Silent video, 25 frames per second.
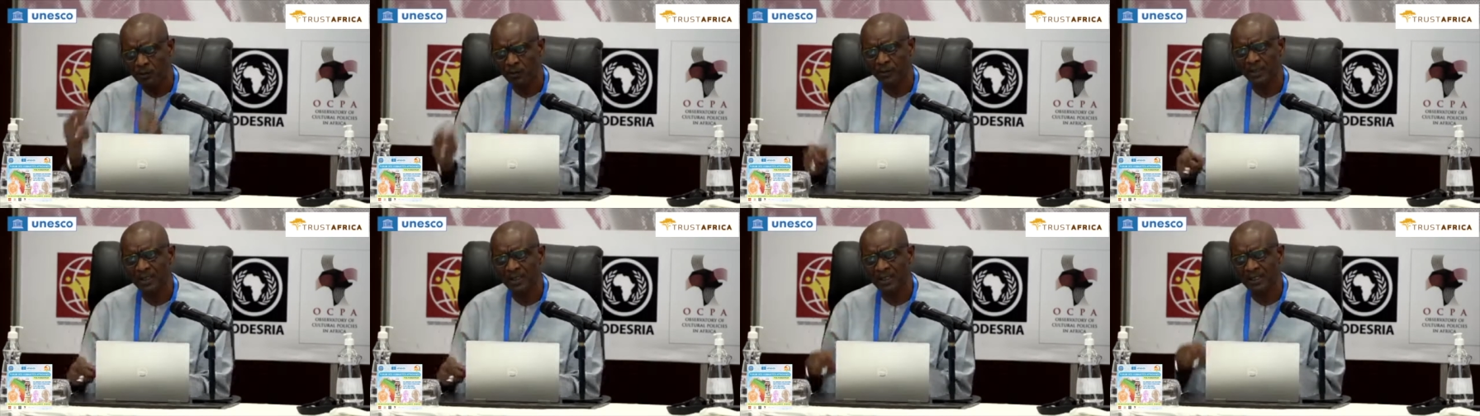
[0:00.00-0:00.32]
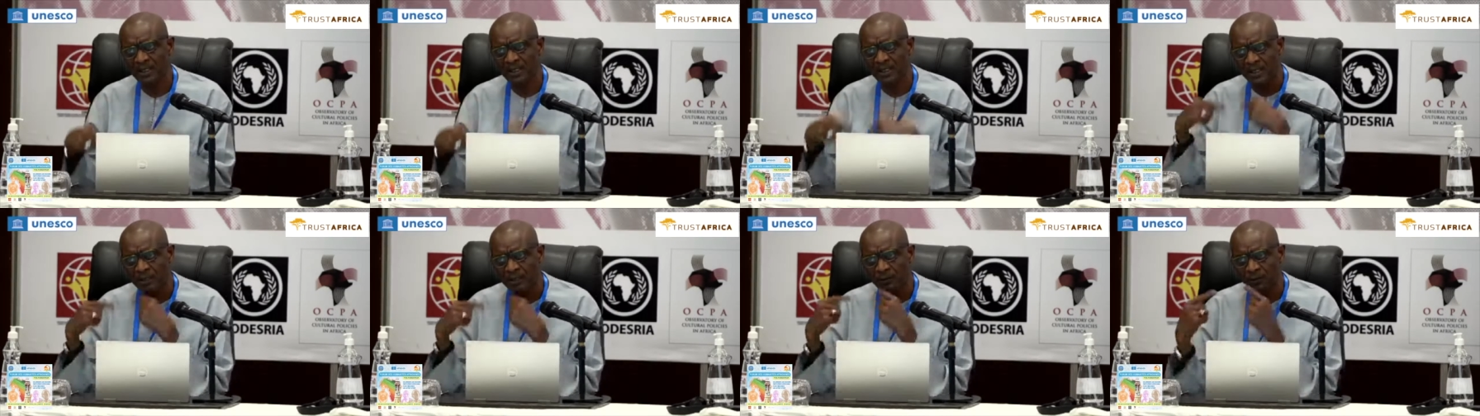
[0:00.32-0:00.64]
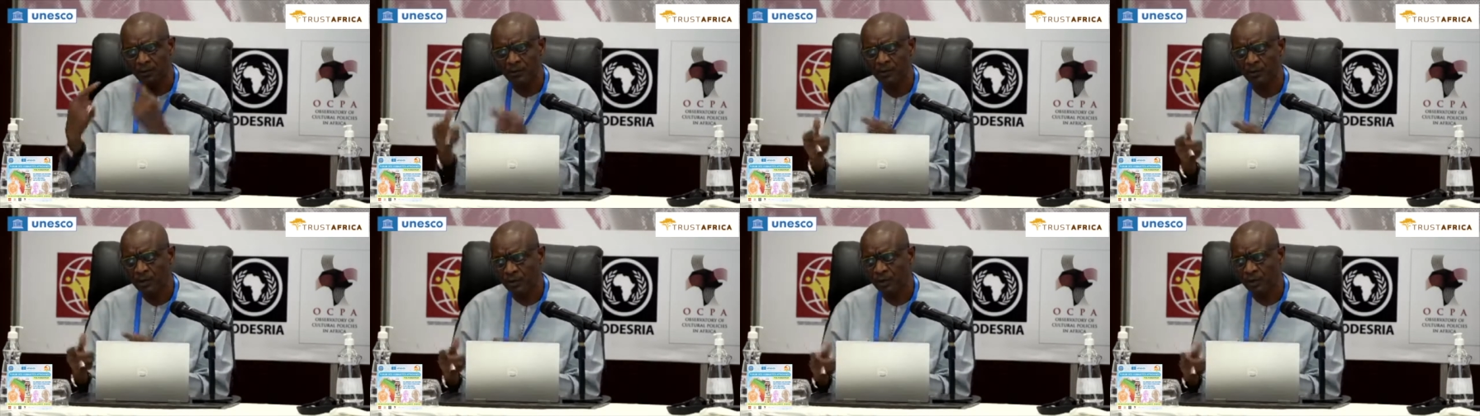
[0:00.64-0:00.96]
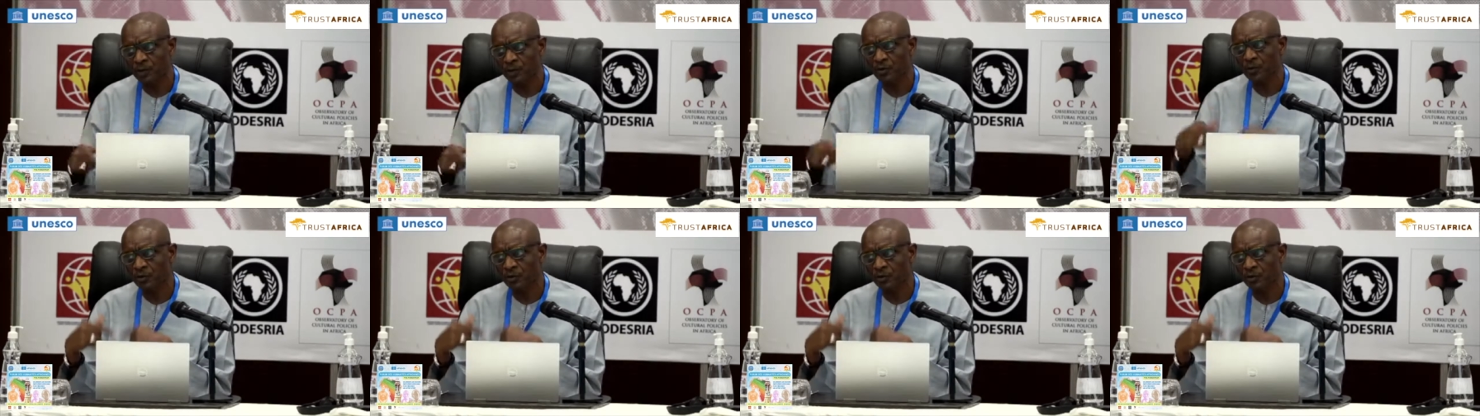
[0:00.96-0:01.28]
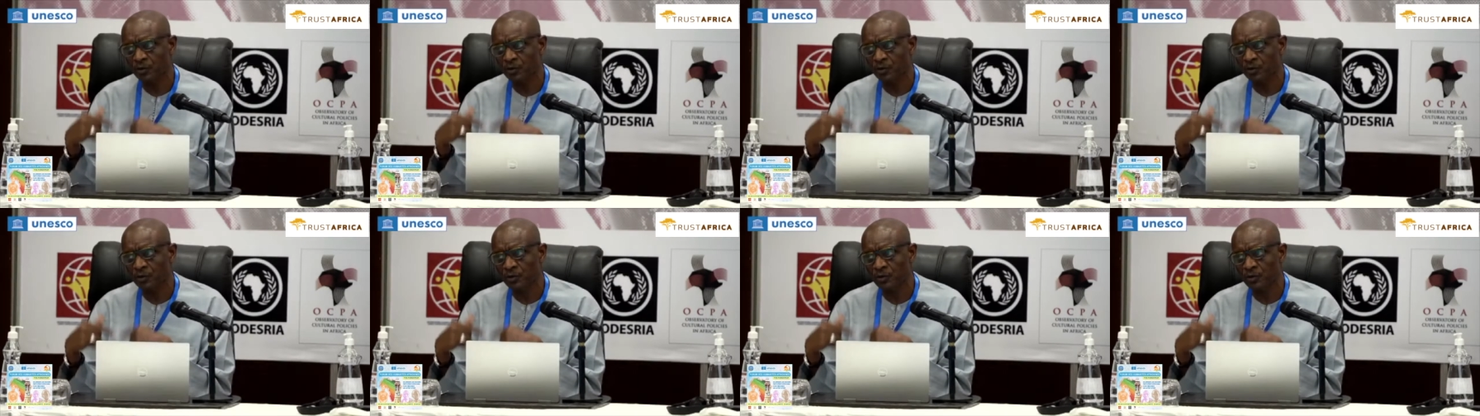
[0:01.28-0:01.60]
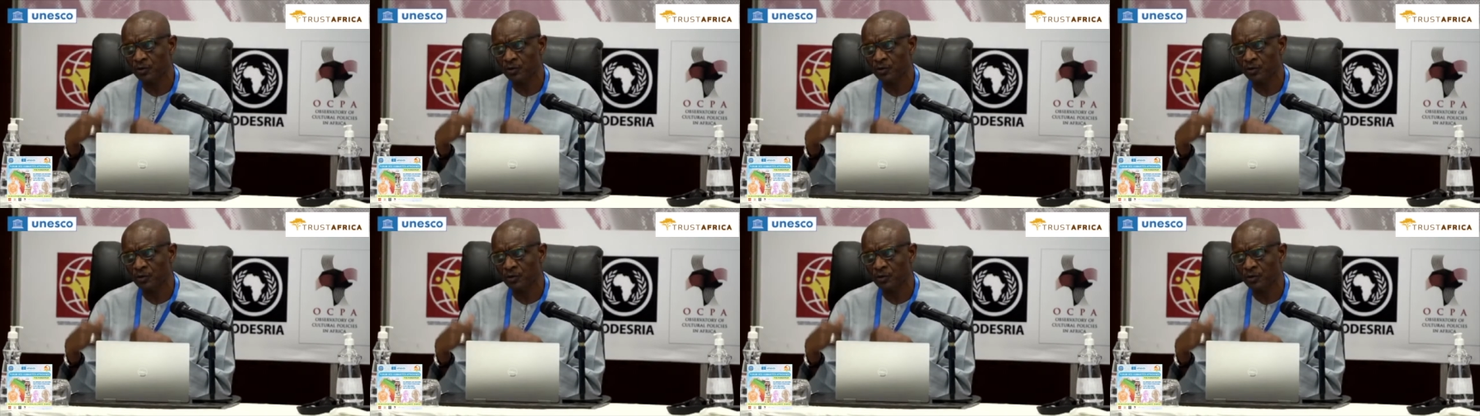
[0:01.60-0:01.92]
itself too, it becomes more subtle and it
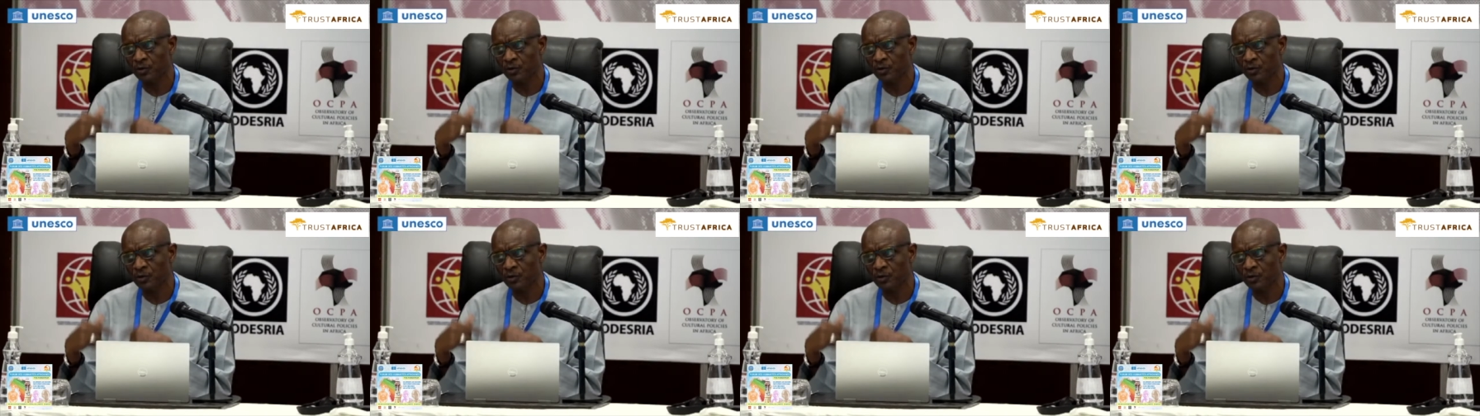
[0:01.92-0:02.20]
deepens.